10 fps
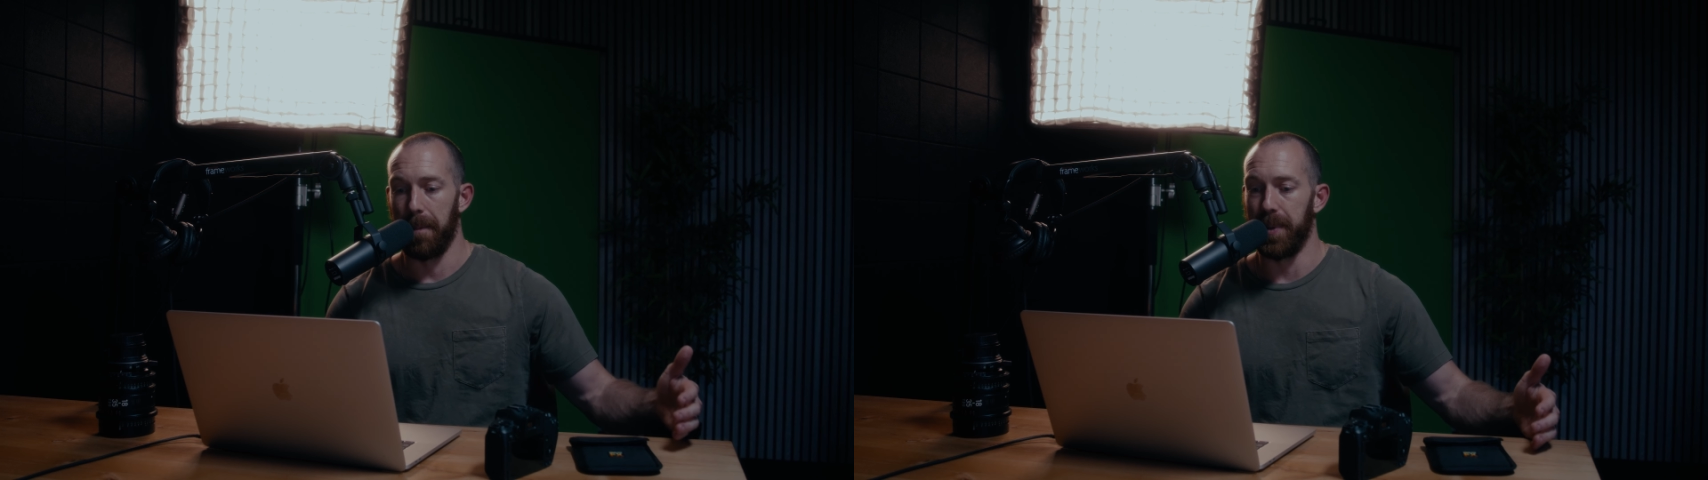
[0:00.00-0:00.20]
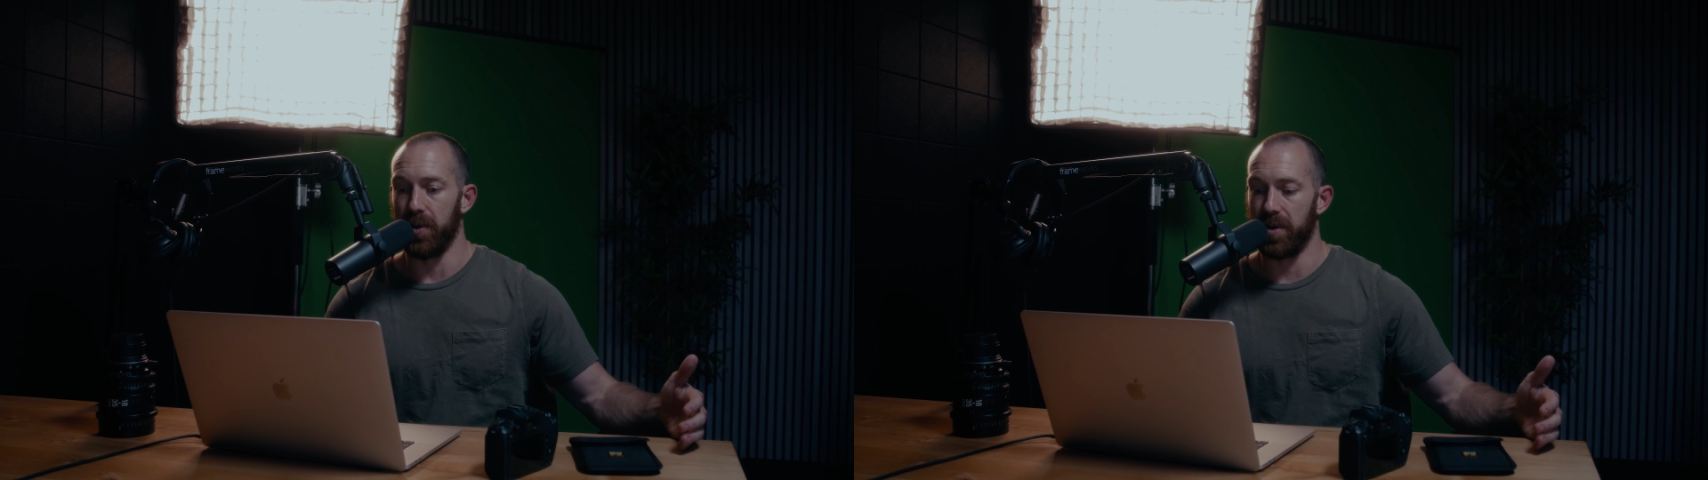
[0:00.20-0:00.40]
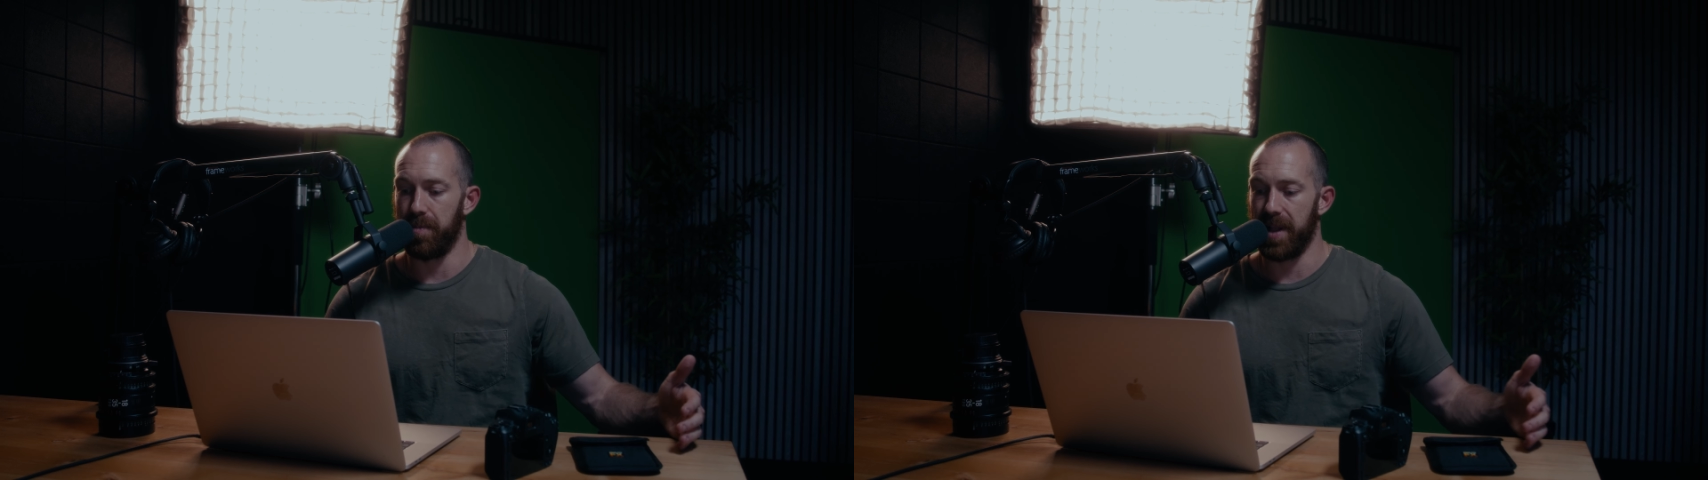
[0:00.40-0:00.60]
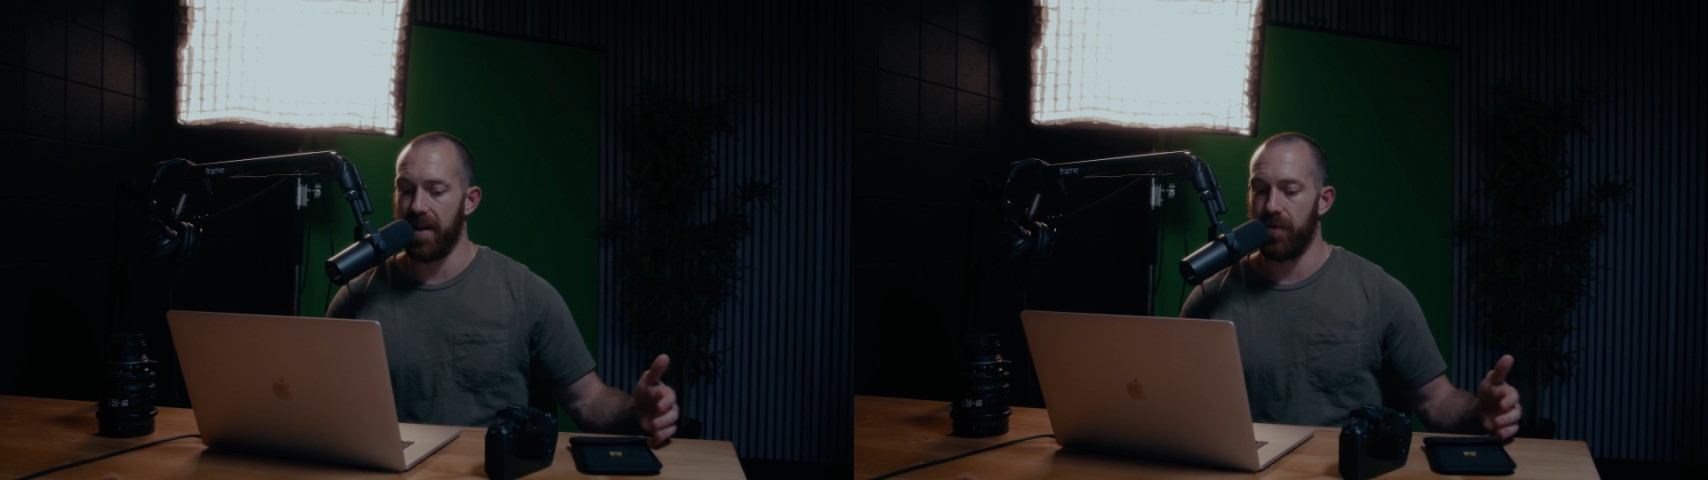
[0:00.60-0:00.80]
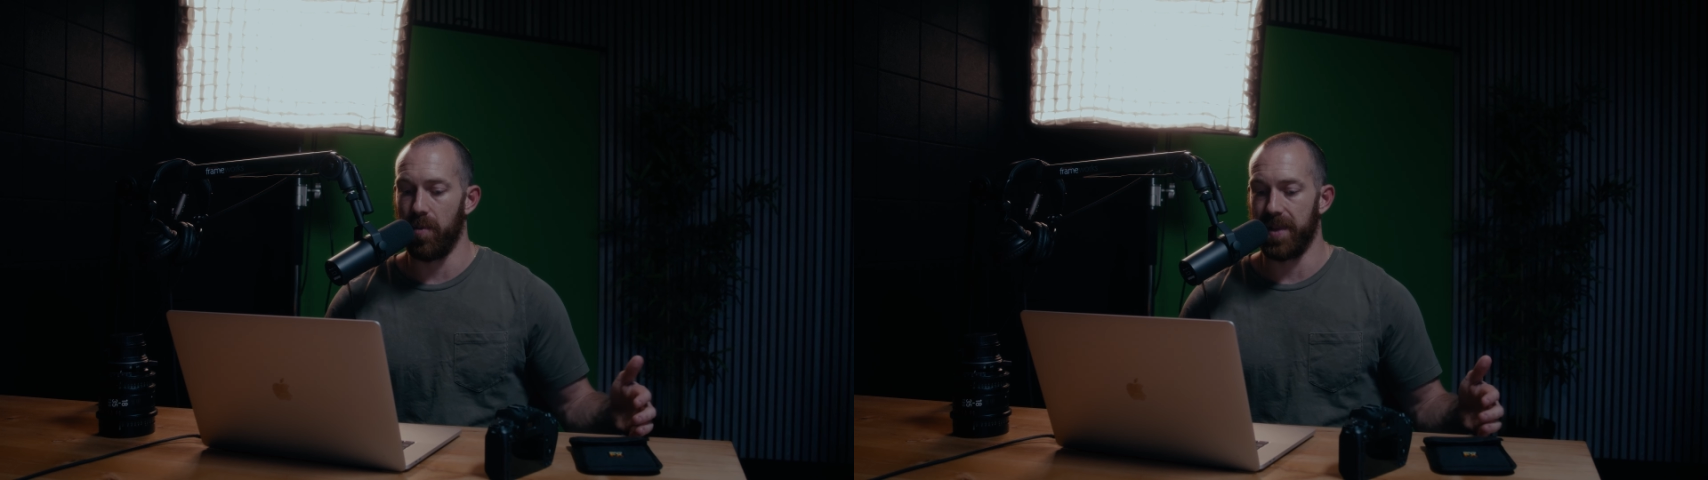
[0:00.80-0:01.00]
build a
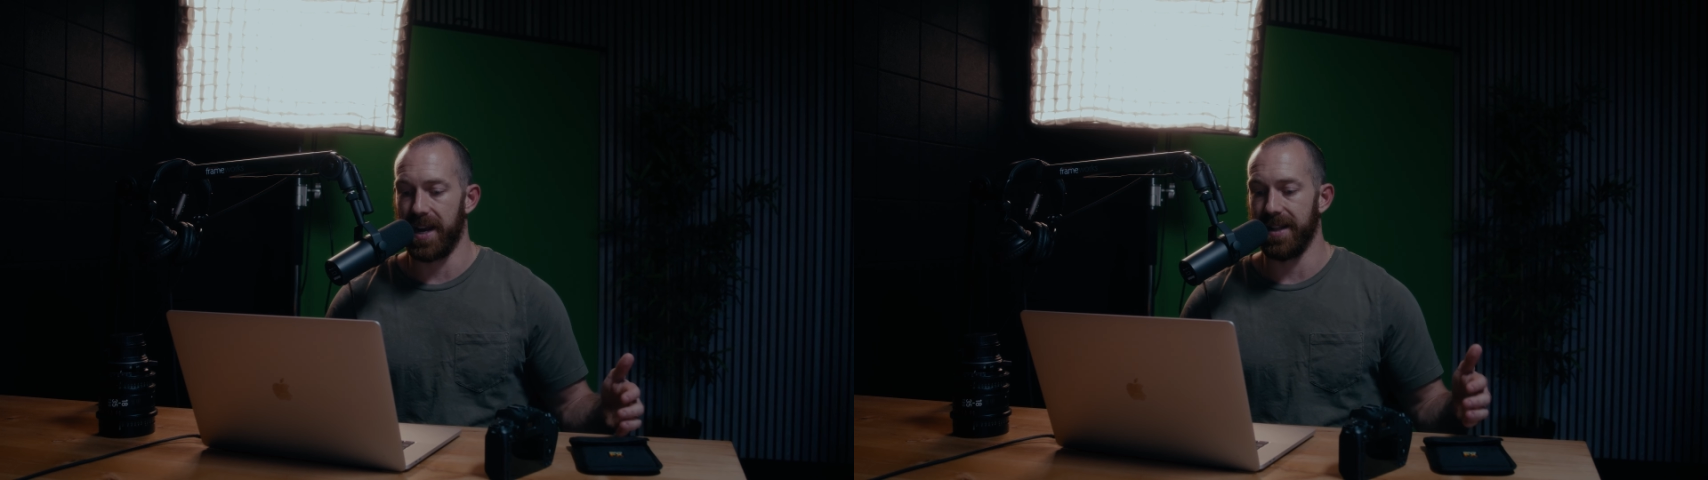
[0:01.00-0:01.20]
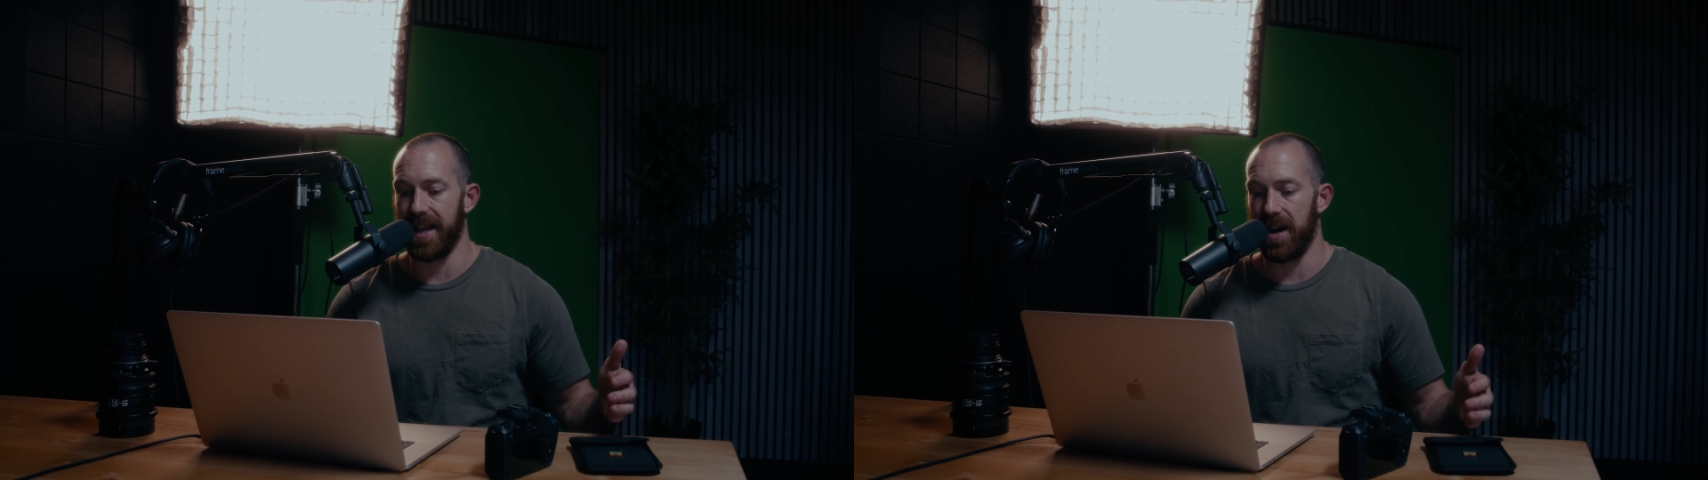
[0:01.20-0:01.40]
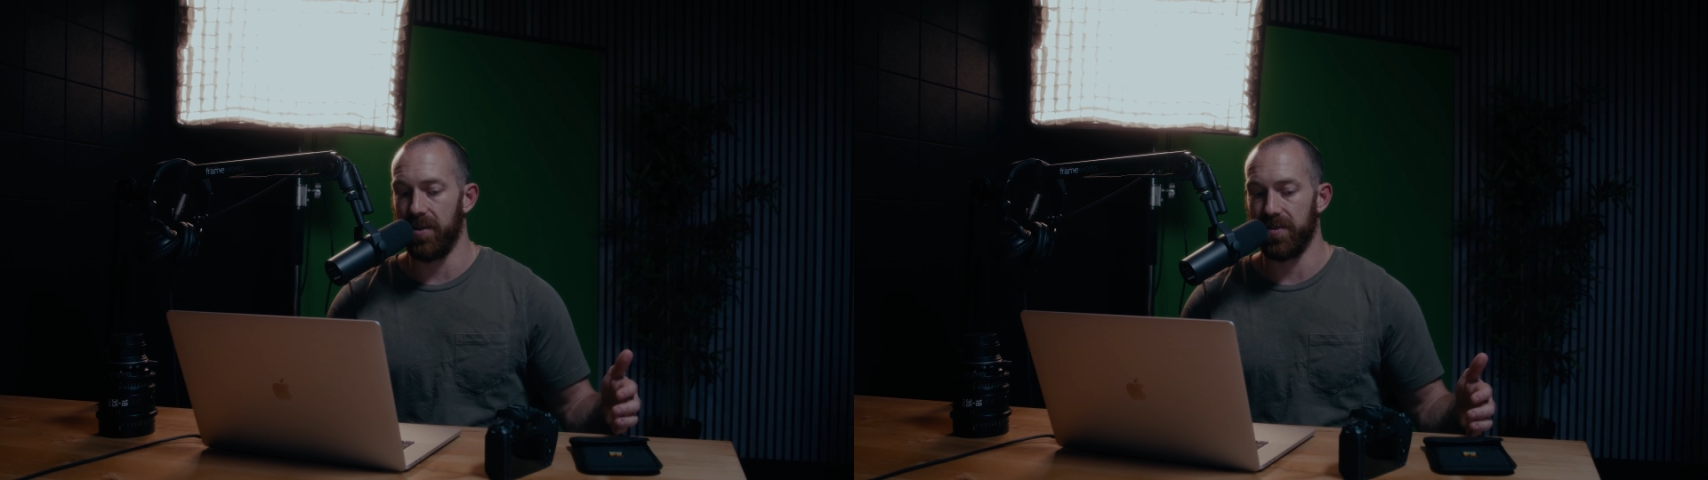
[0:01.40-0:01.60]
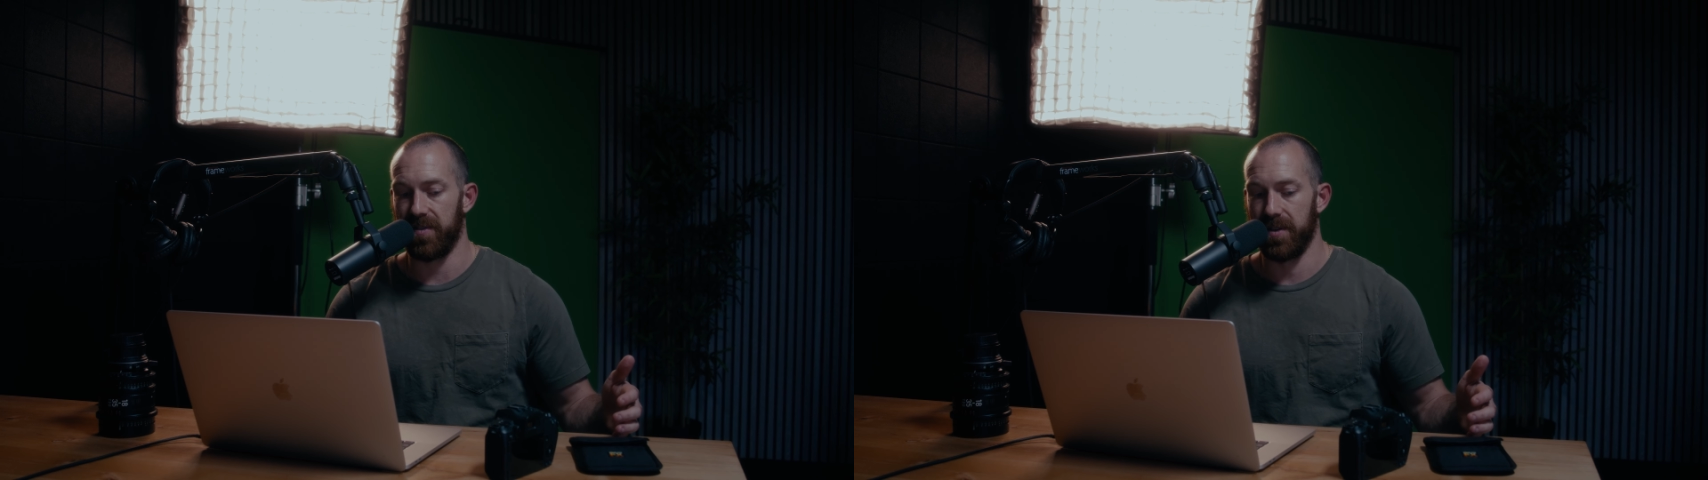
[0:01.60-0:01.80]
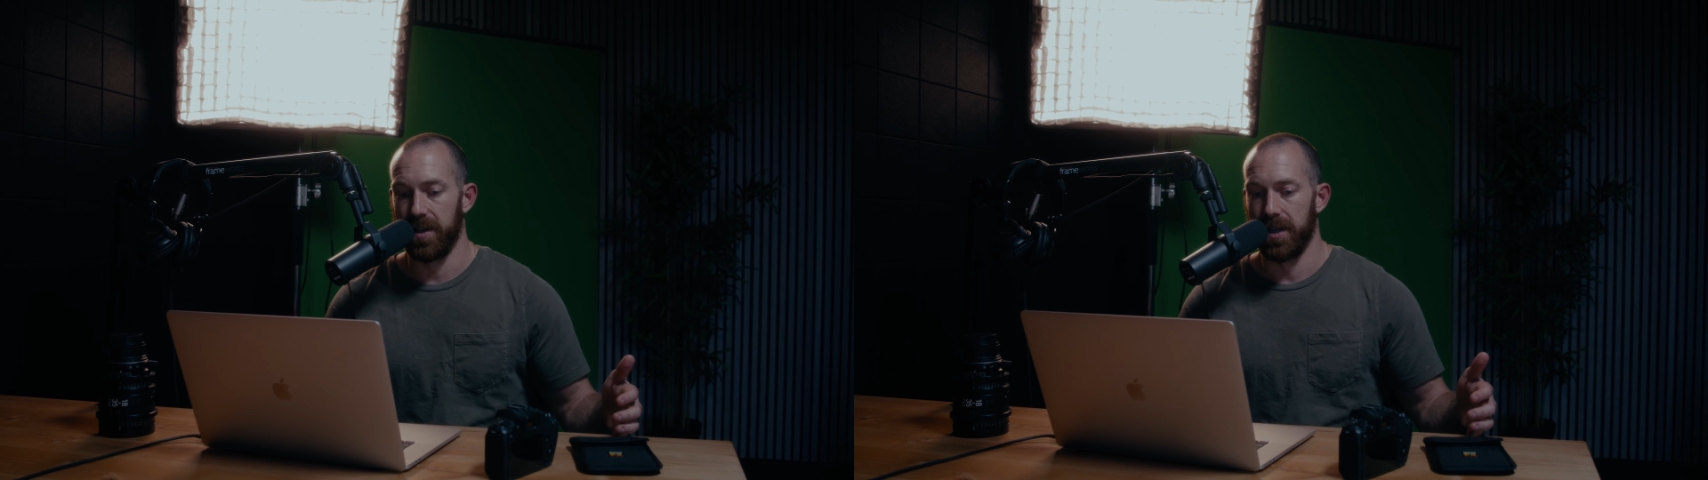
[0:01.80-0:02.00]
platform that allows